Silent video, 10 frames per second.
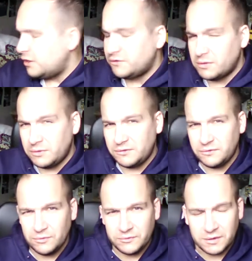So this
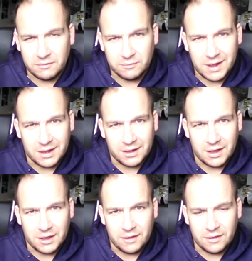is also as well
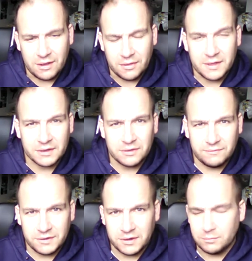a thank you
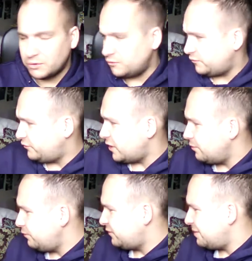video, because
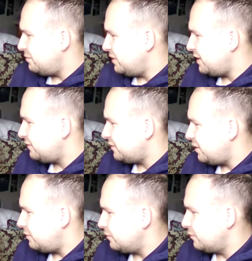Joe sent me this,
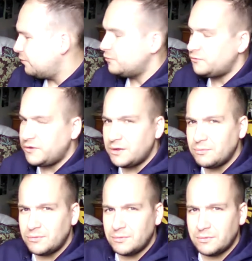and of course Joe,
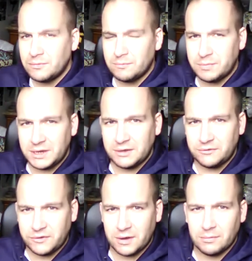being
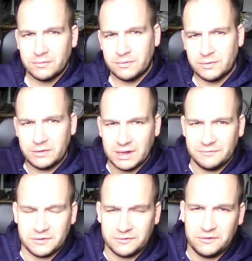Joe, you'll have
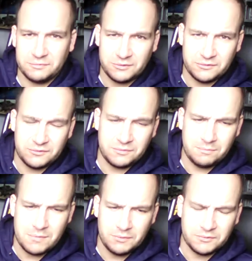to excuse me because
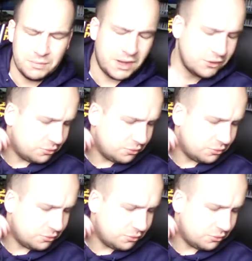there's a motorbike